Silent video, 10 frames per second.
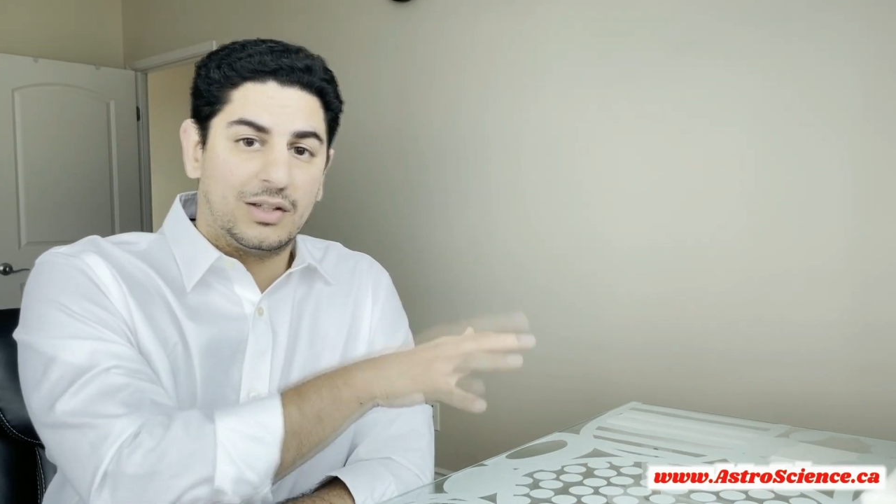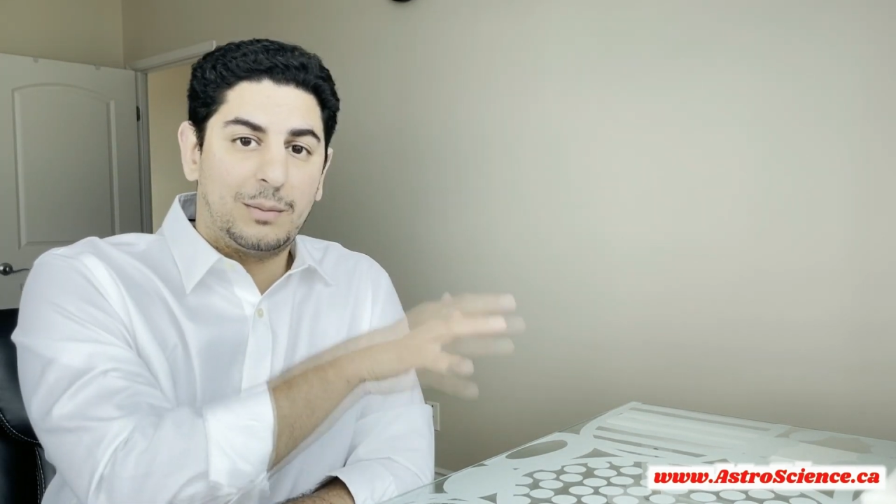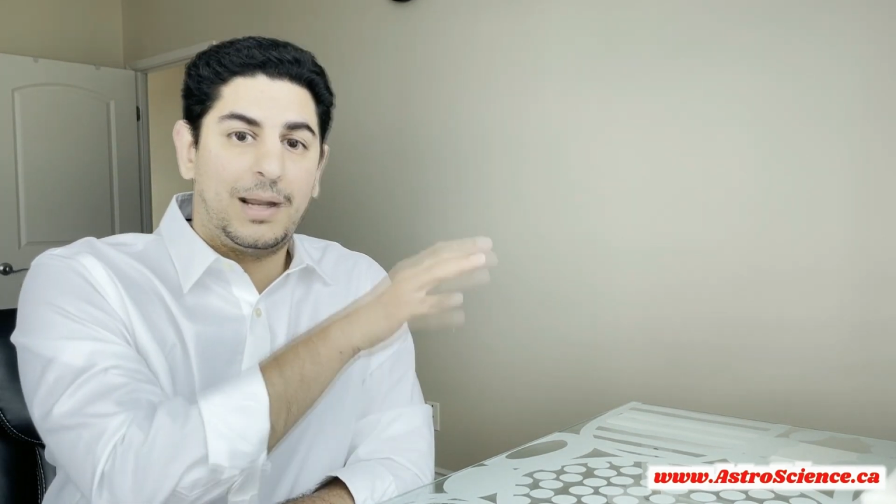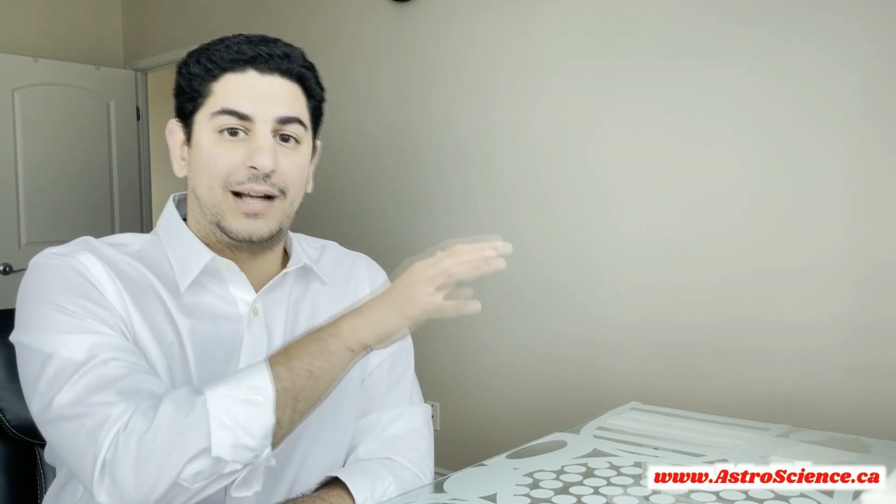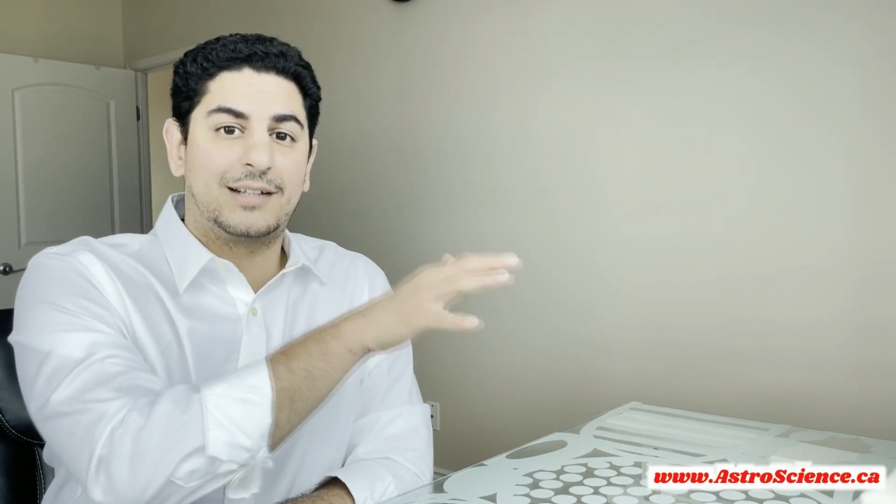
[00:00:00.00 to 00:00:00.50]

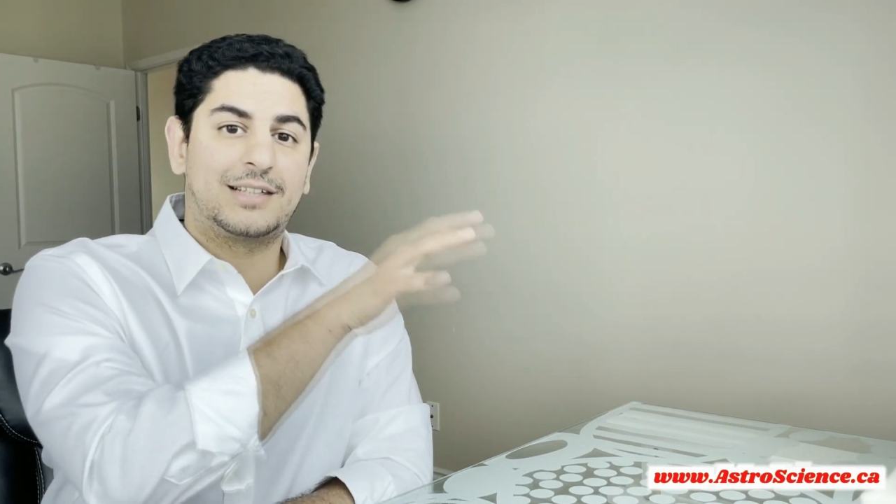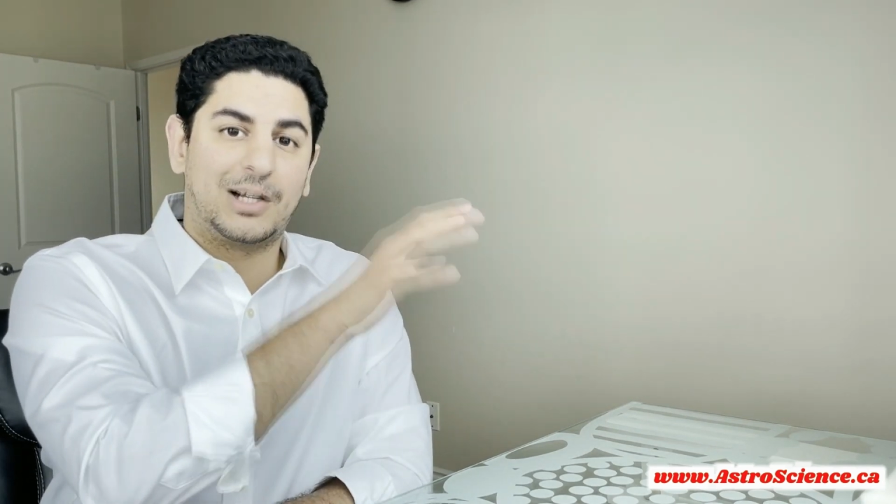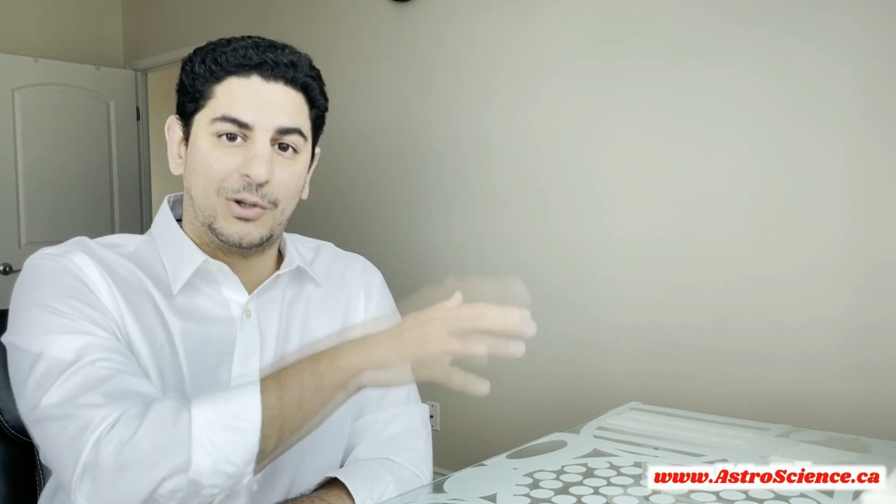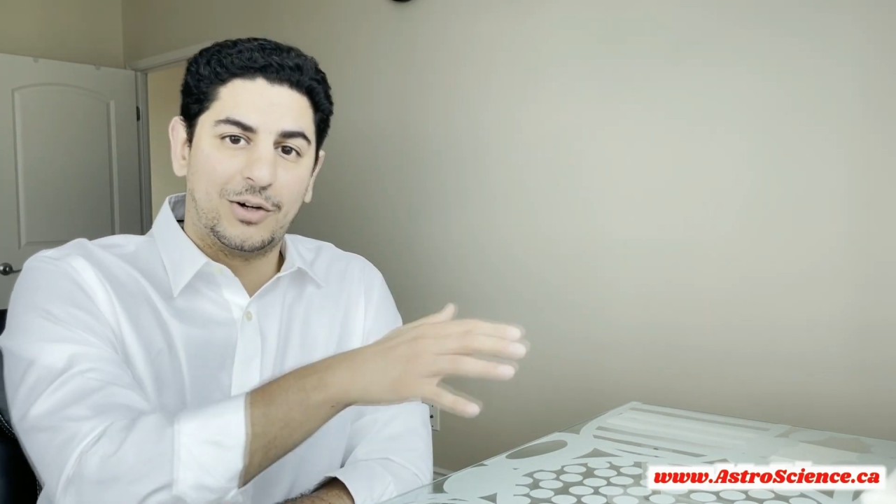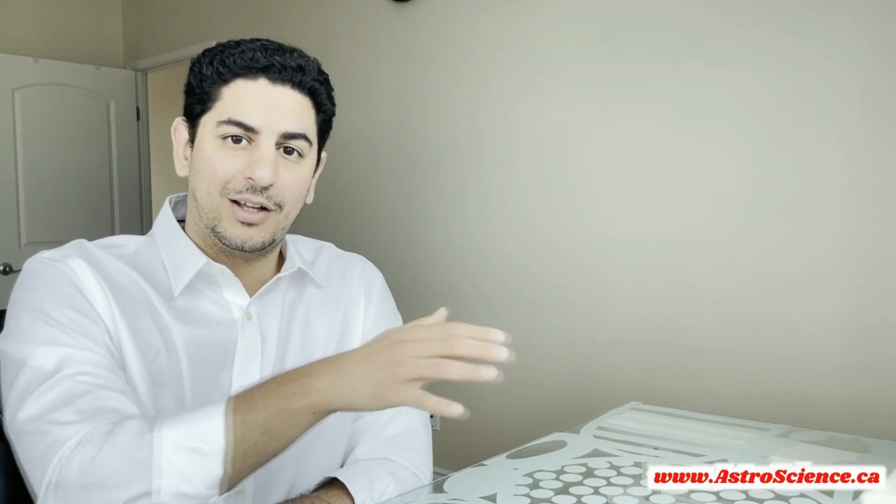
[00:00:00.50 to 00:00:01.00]
other planets
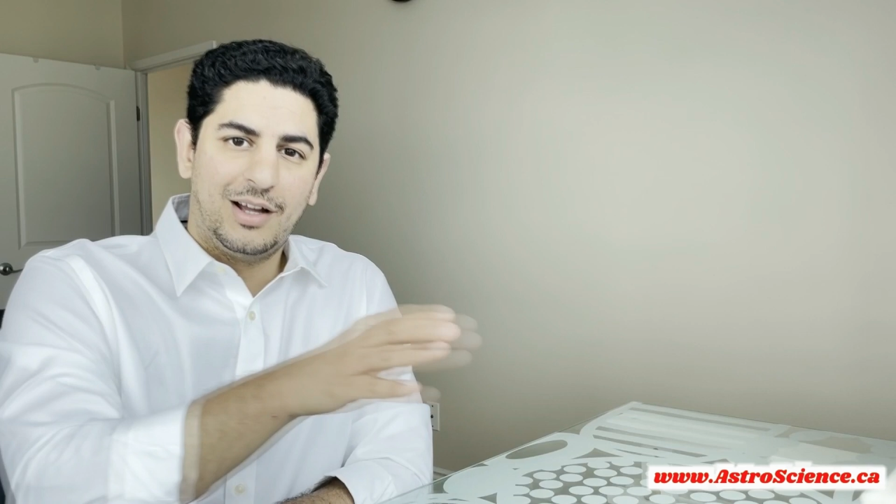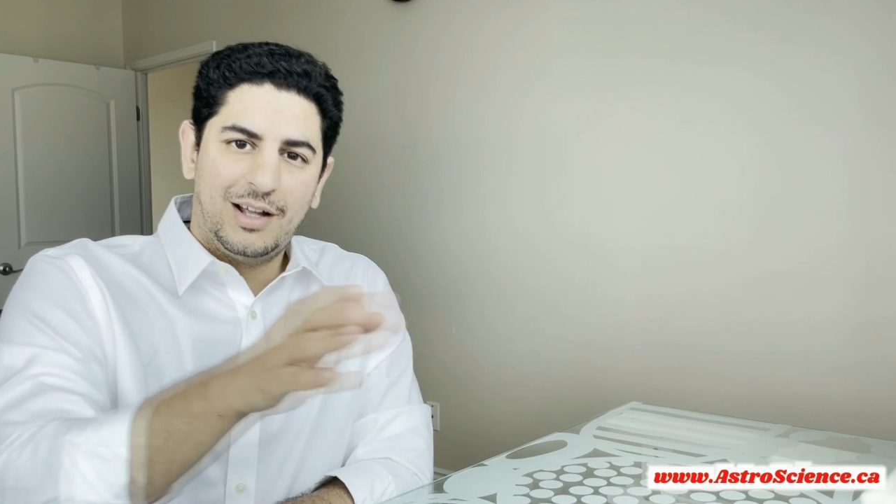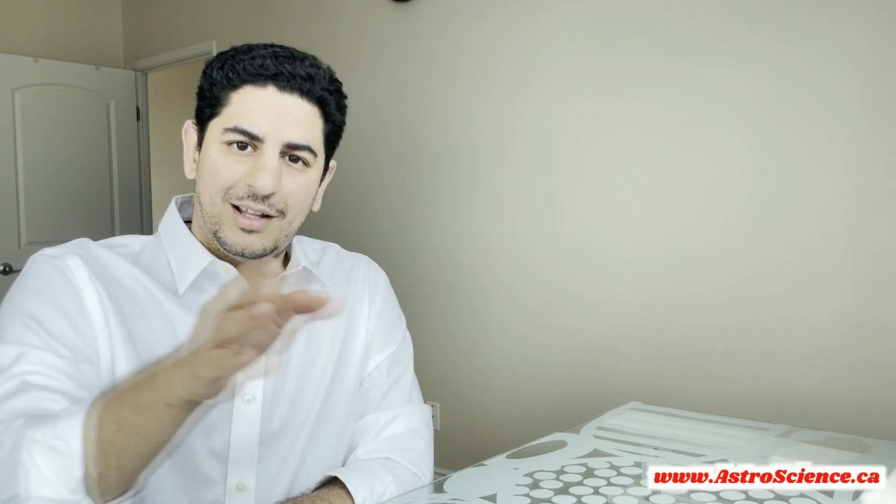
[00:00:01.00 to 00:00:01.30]
are good,